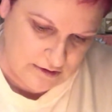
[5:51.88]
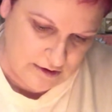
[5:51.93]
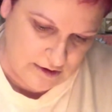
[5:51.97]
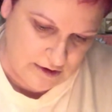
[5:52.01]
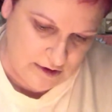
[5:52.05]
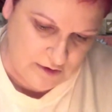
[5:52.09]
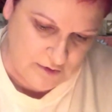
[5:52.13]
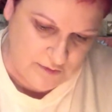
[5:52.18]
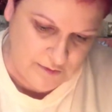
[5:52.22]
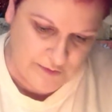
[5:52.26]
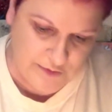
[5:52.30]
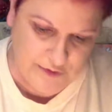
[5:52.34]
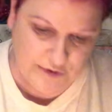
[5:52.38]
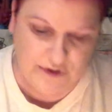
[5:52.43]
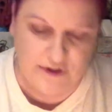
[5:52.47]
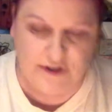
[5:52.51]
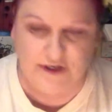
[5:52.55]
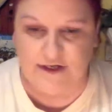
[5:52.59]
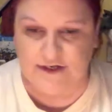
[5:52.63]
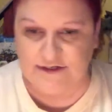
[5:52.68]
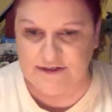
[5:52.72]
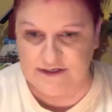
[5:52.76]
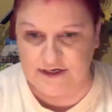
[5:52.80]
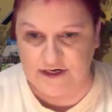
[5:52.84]
I don't put
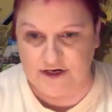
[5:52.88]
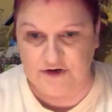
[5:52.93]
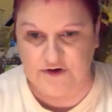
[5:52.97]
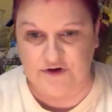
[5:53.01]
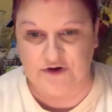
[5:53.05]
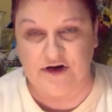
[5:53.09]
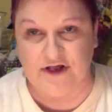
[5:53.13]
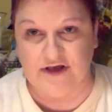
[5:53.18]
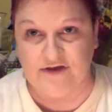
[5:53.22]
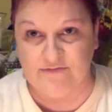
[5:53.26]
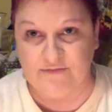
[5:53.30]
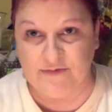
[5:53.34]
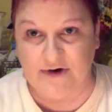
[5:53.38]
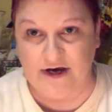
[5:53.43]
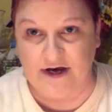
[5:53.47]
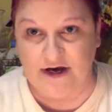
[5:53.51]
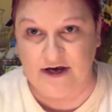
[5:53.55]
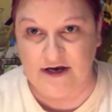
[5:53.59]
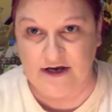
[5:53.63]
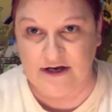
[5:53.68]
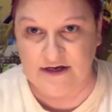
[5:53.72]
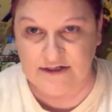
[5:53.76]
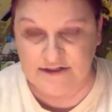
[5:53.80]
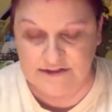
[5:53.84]
it underneath my
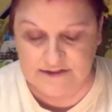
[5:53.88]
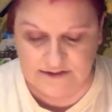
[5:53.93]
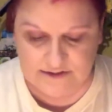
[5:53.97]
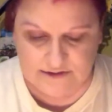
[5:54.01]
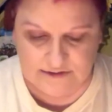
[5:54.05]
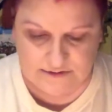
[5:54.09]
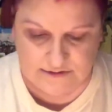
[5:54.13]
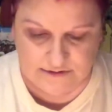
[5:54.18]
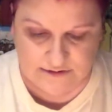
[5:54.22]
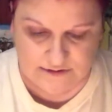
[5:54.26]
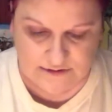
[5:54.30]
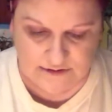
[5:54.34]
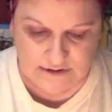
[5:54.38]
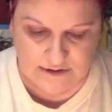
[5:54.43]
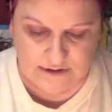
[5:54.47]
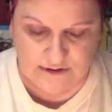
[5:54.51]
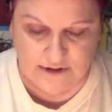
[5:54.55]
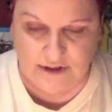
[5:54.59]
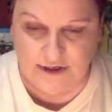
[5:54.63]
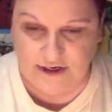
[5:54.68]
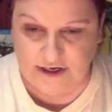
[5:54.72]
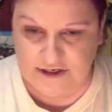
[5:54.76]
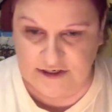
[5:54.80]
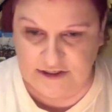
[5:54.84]
eyes.
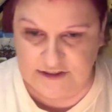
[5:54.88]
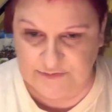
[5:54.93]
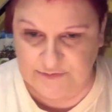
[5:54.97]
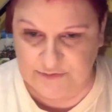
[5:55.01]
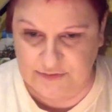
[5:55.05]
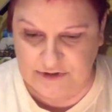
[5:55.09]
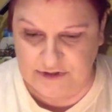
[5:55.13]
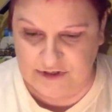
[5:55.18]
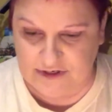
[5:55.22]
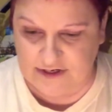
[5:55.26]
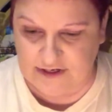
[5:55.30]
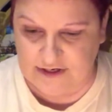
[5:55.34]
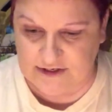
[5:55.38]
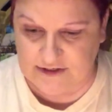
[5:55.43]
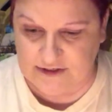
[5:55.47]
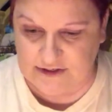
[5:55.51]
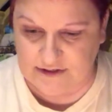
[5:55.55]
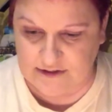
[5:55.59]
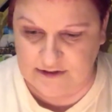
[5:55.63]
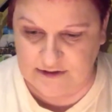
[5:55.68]
I just put it